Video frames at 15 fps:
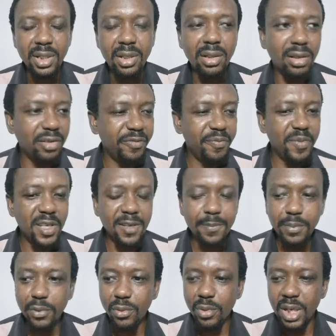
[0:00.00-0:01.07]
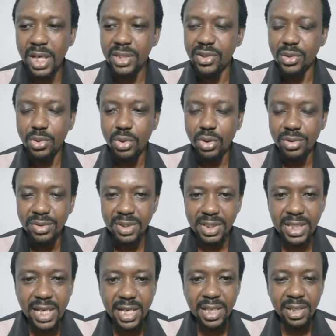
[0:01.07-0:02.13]
A lot of people are so
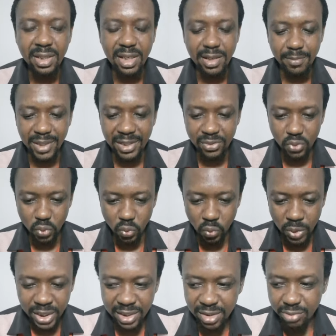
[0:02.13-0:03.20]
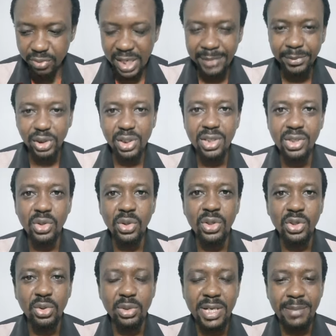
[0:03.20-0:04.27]
concerned about when the rapture is
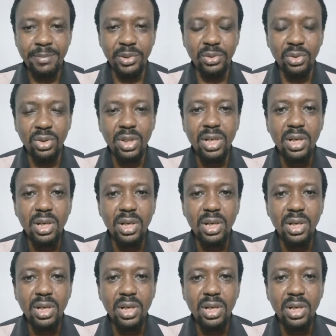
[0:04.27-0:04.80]
going to happen,